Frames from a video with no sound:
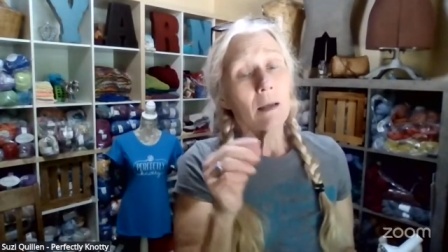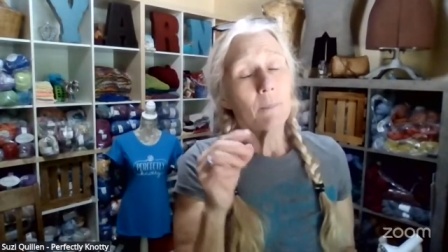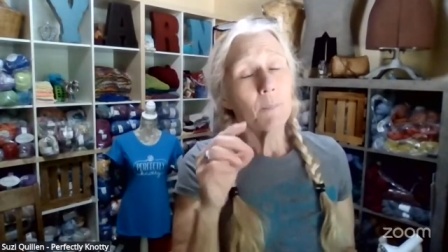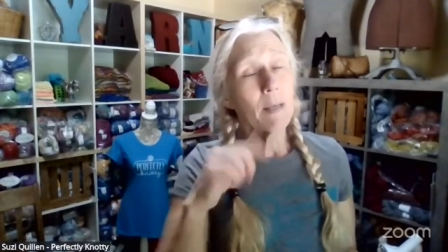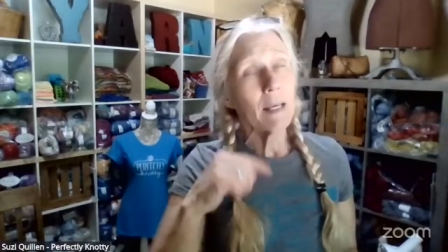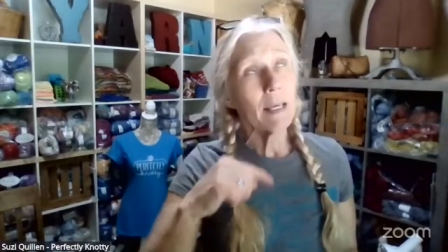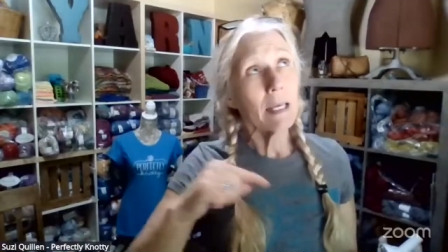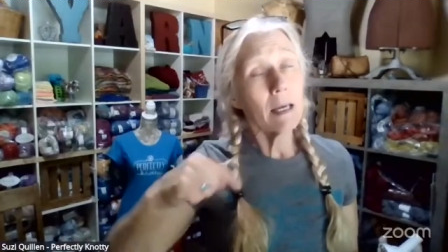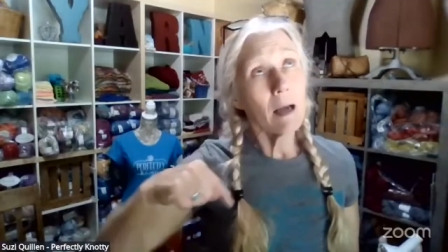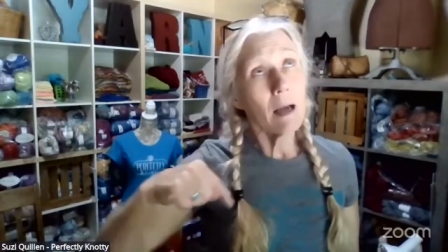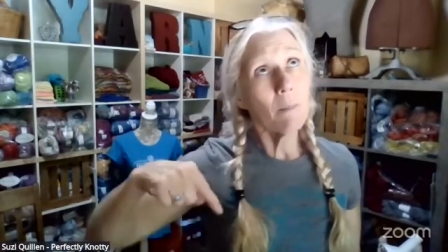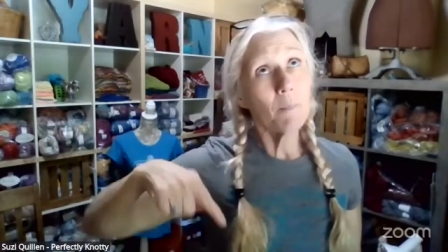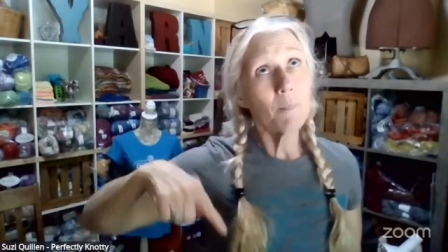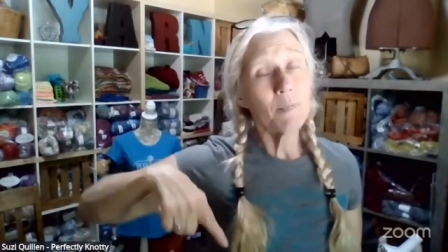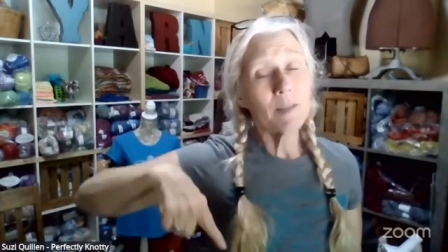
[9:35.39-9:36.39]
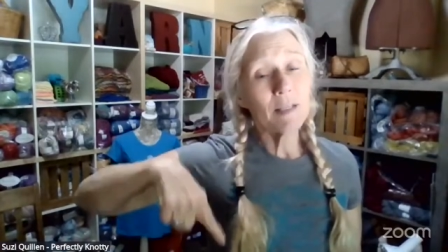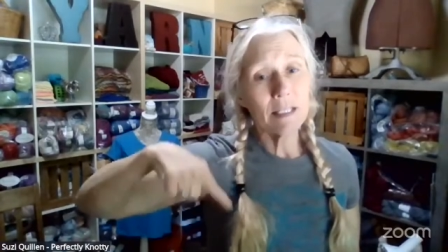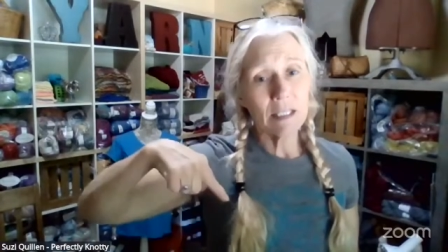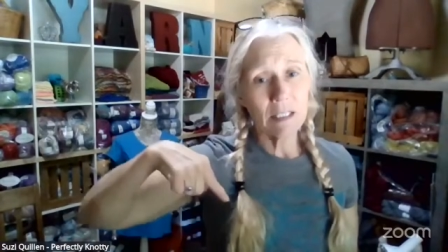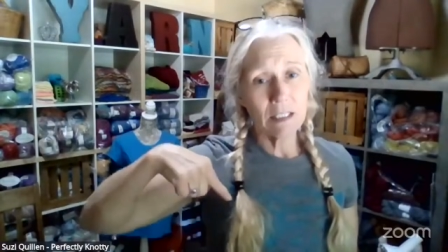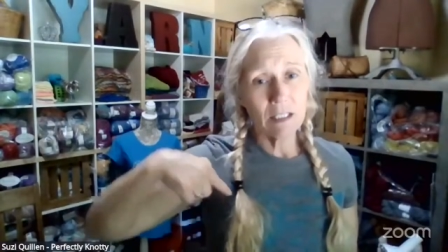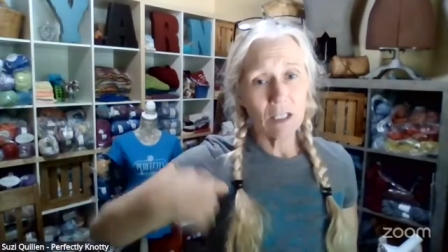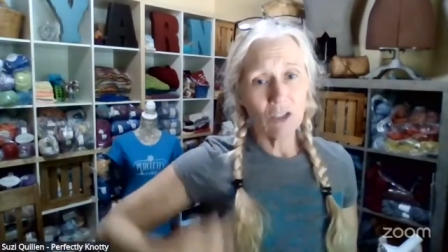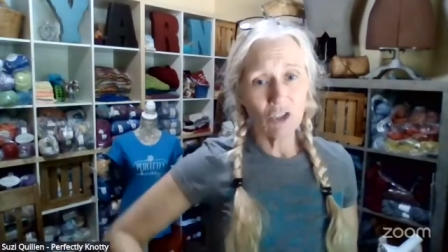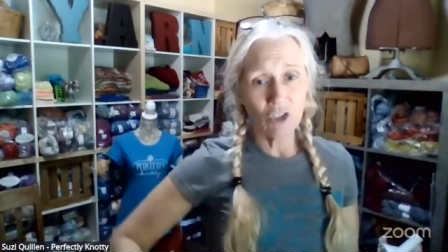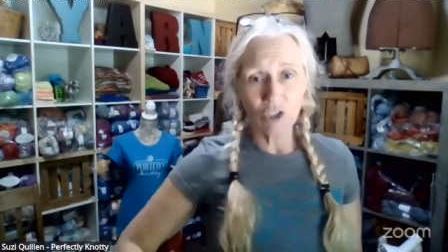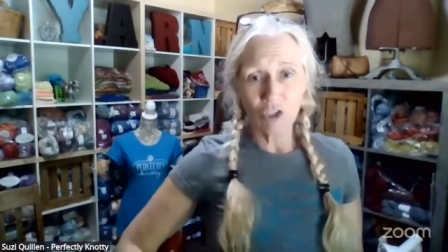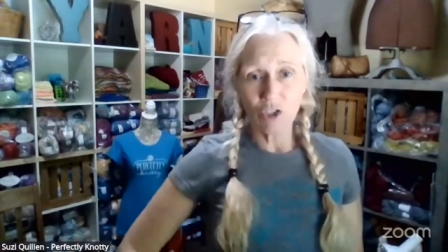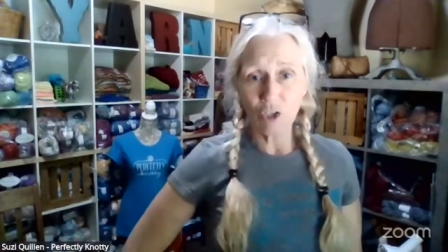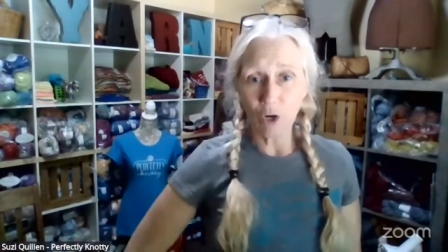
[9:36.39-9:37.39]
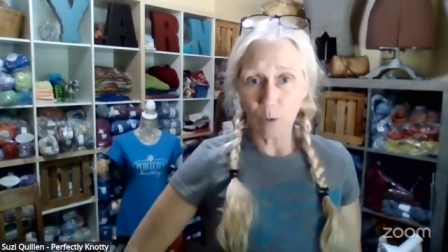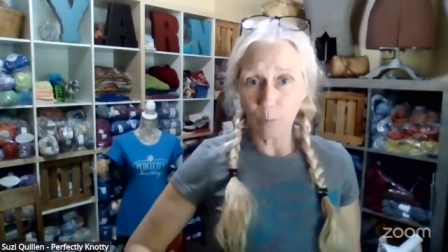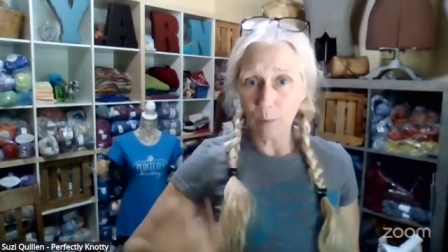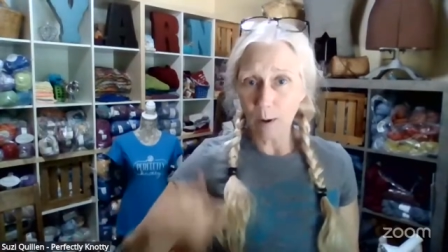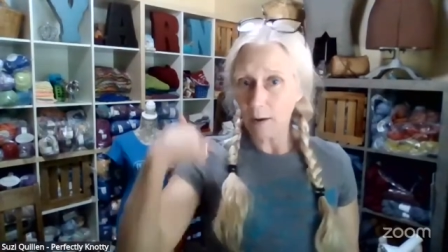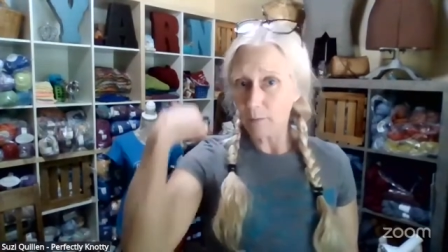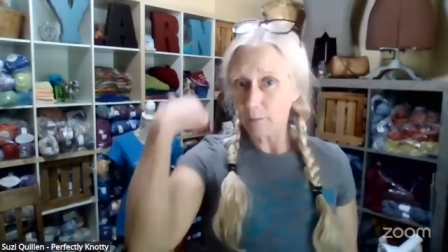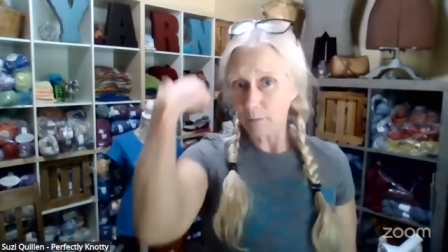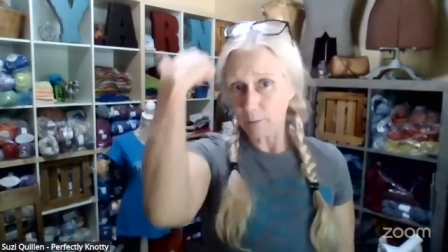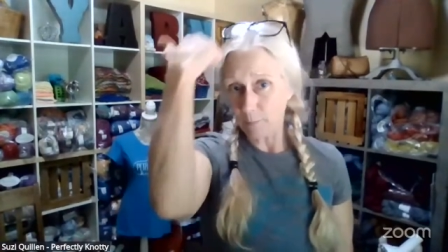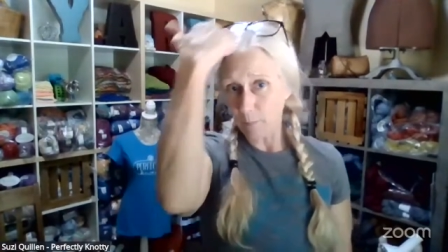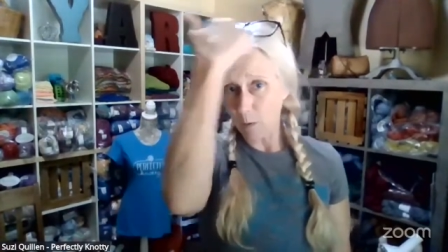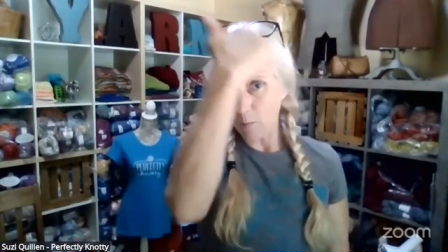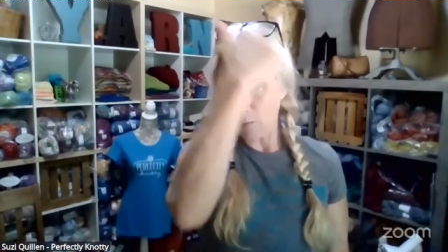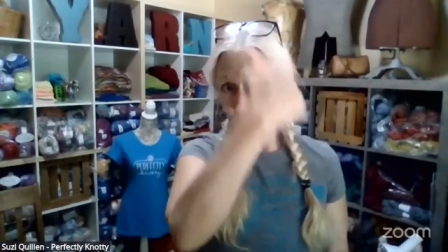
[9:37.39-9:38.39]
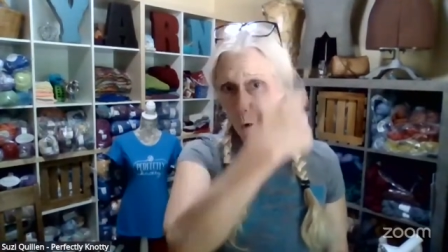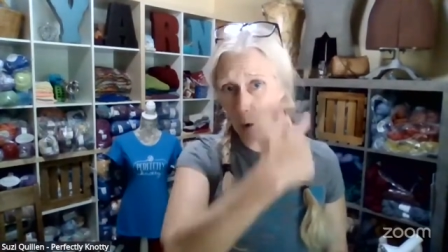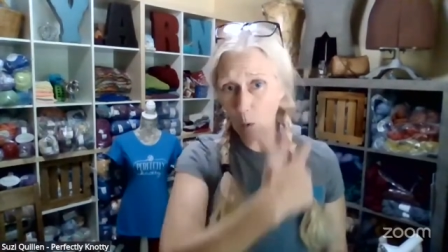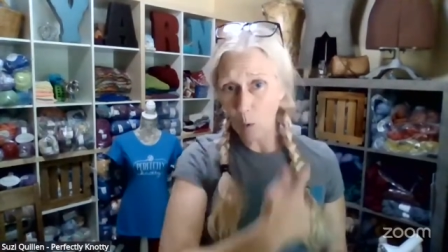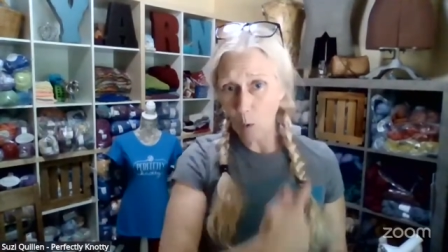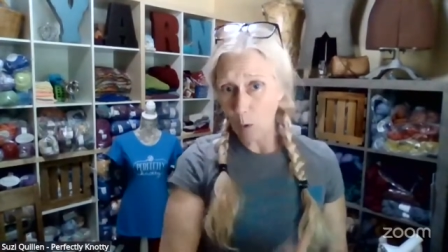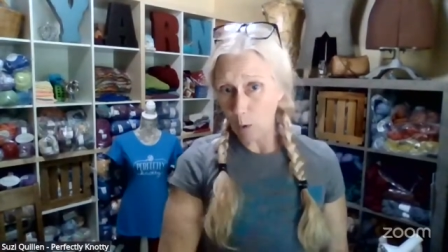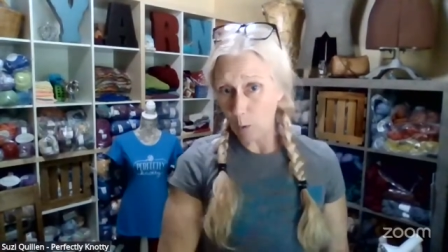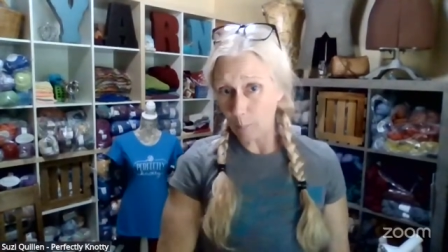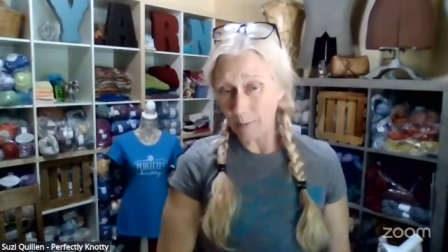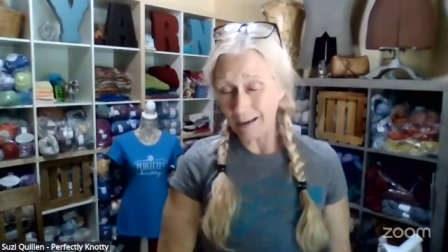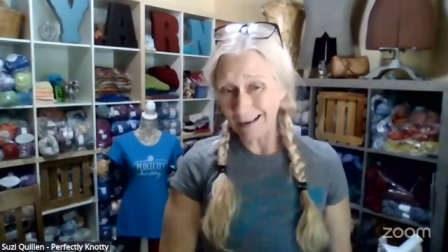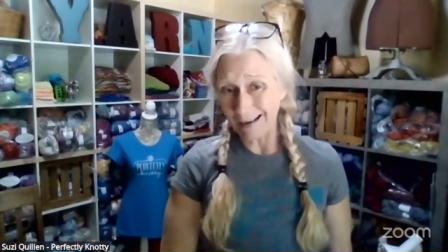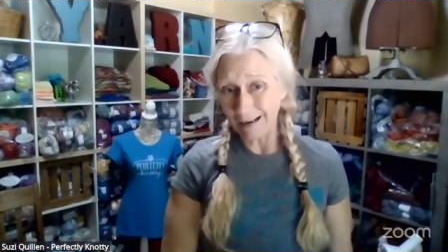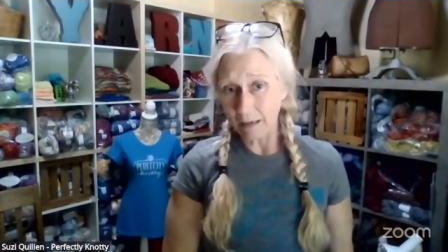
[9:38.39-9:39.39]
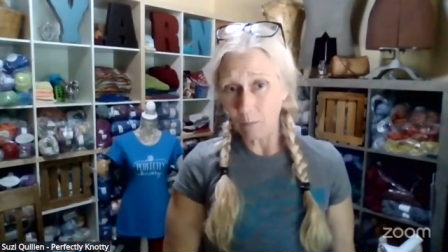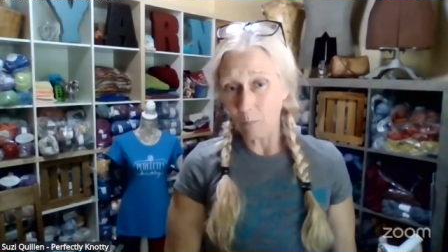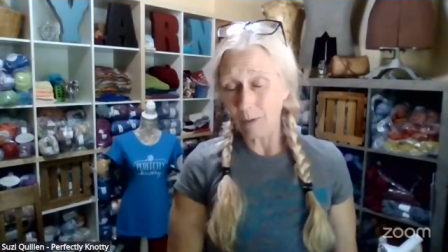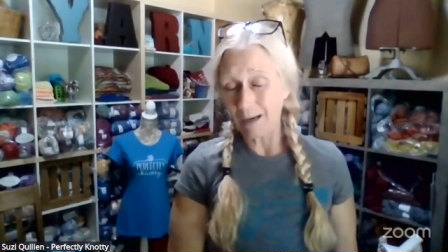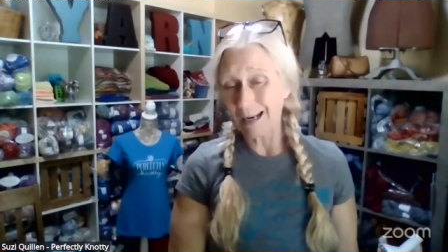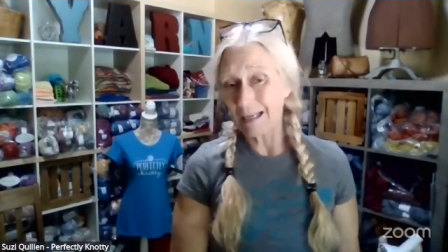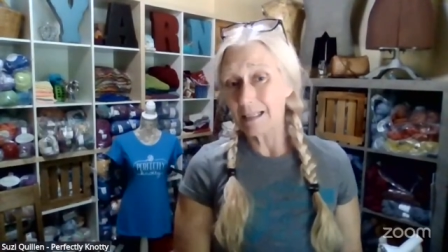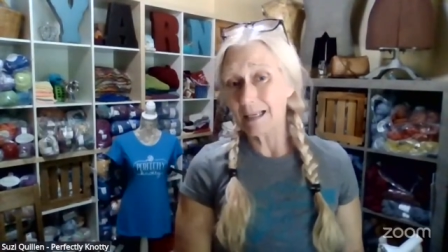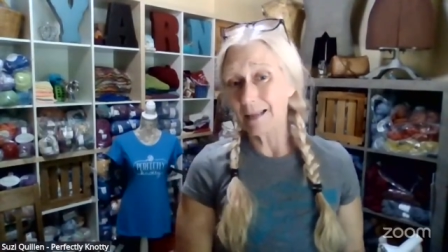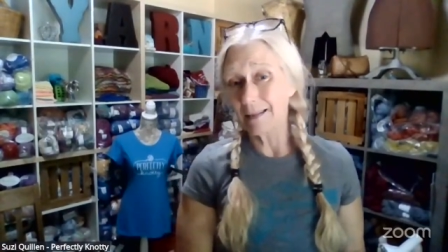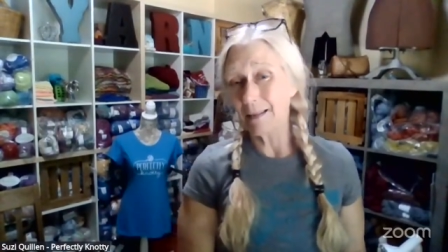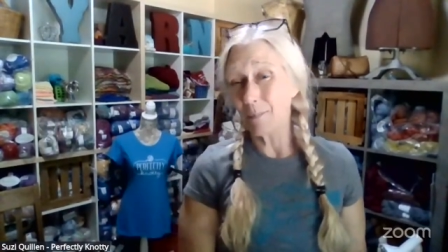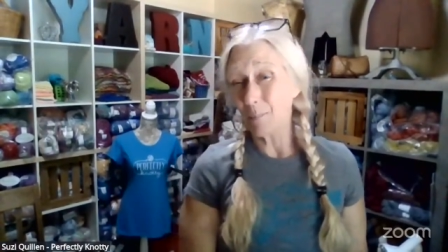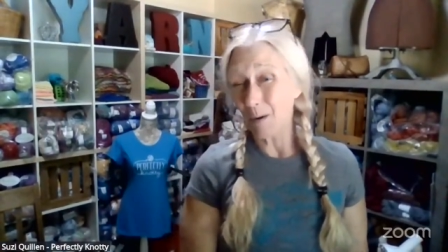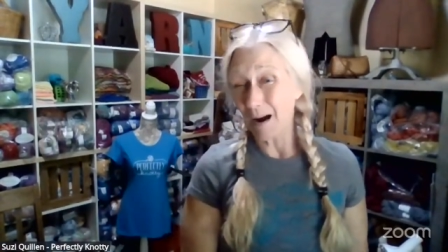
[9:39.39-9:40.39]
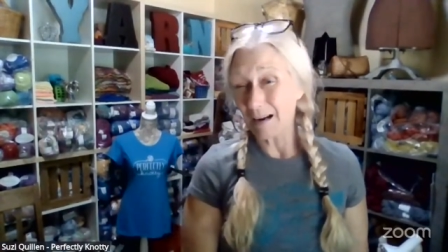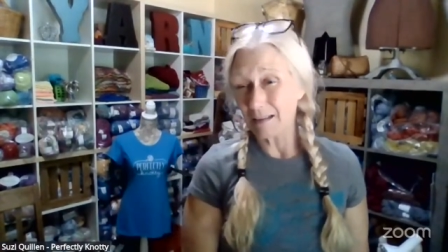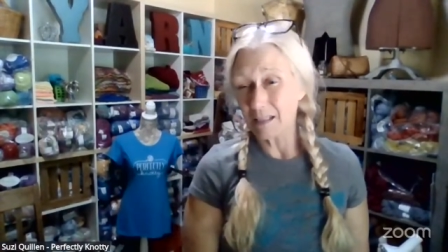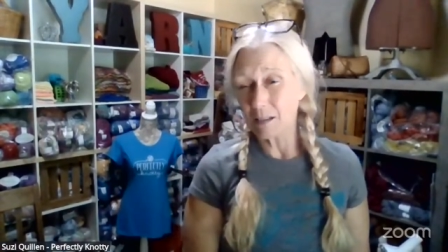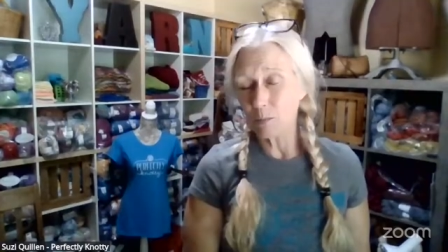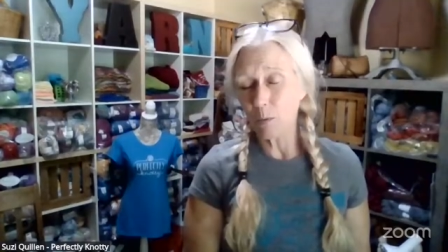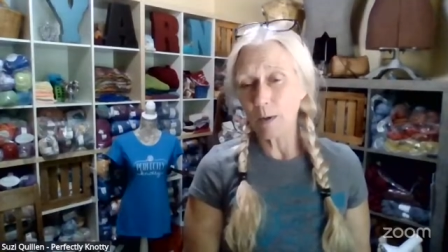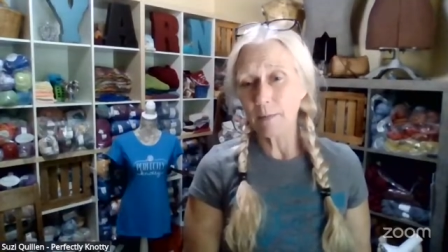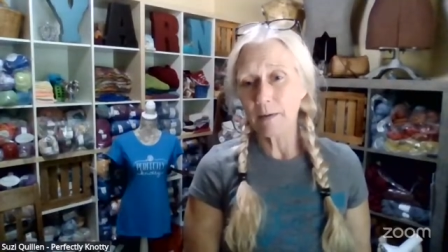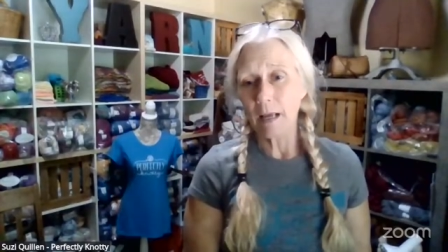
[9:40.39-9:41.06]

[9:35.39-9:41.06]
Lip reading: picking up the stitches around the whole opening when I did the practice one,